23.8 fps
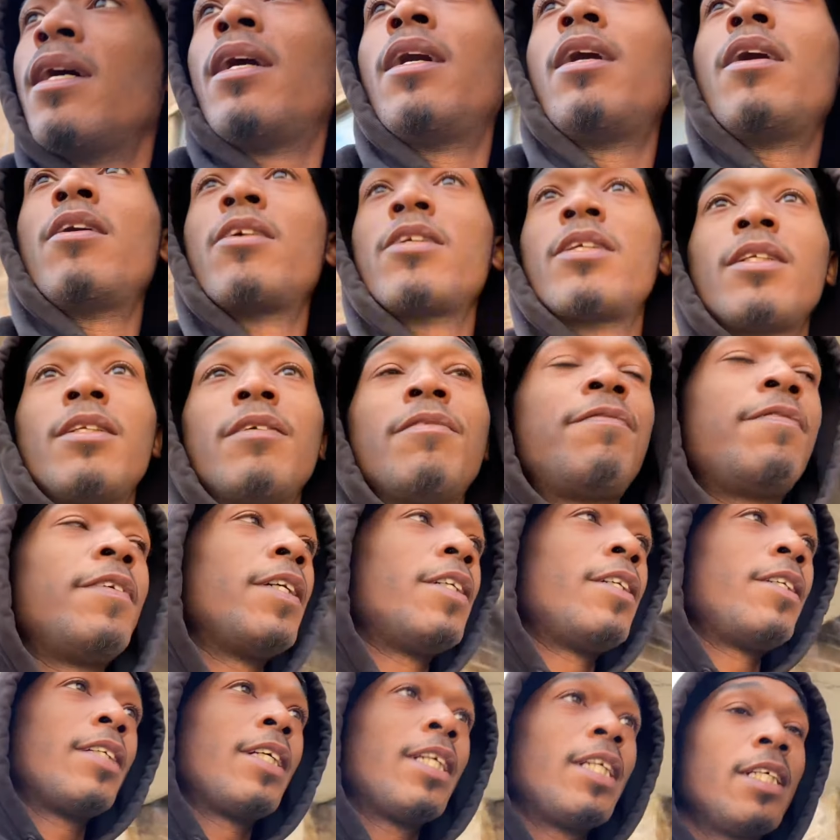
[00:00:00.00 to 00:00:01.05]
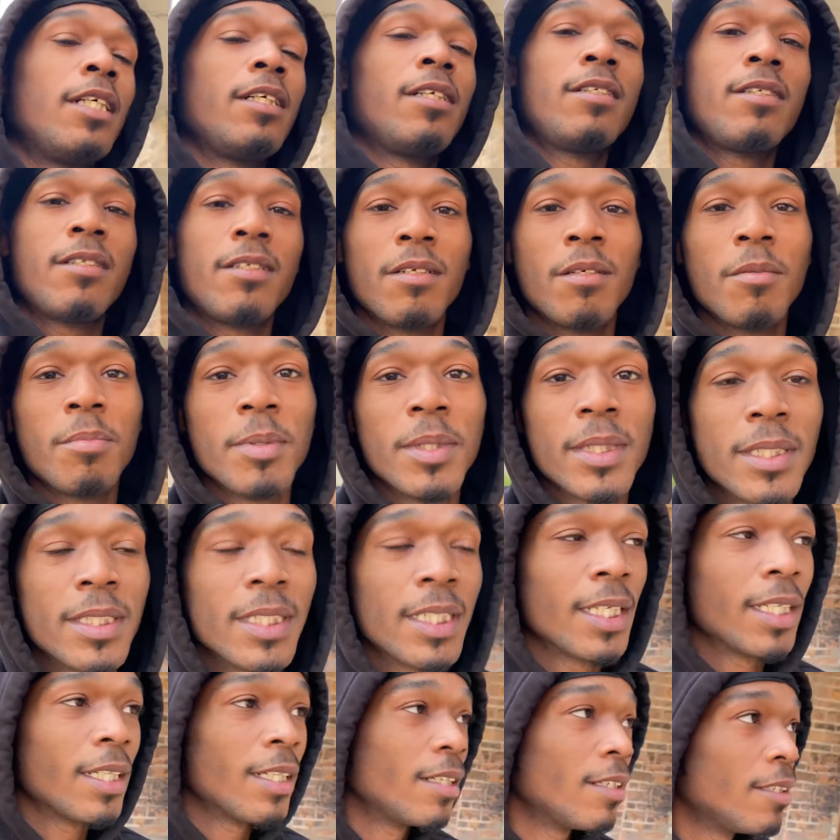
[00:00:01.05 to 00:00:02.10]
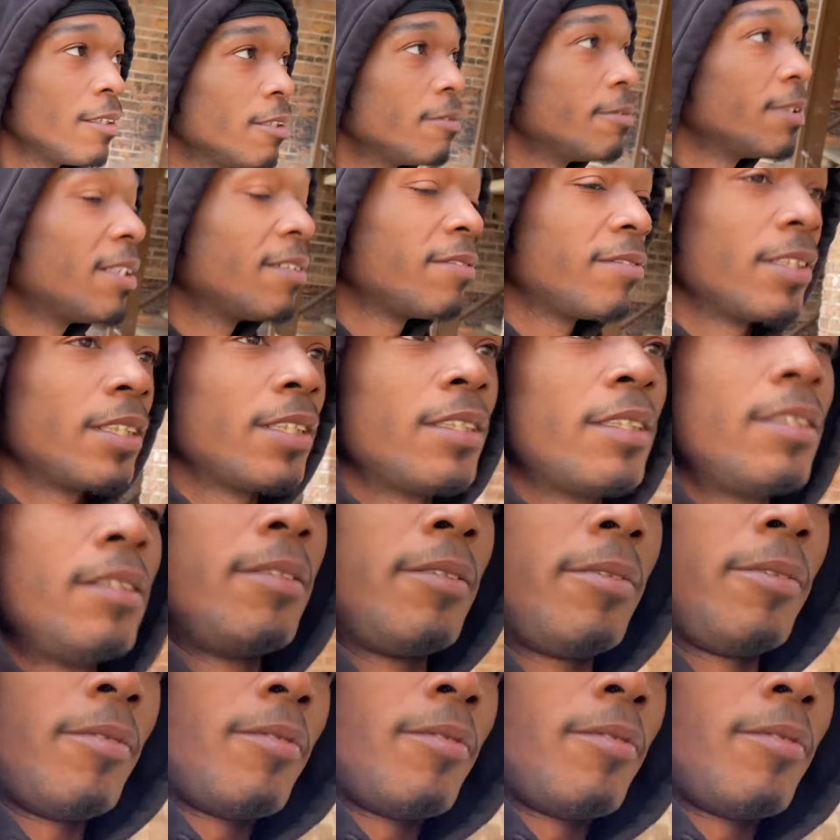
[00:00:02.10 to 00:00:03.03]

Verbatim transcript: holding the phone. I look stupid as hell holding my phone.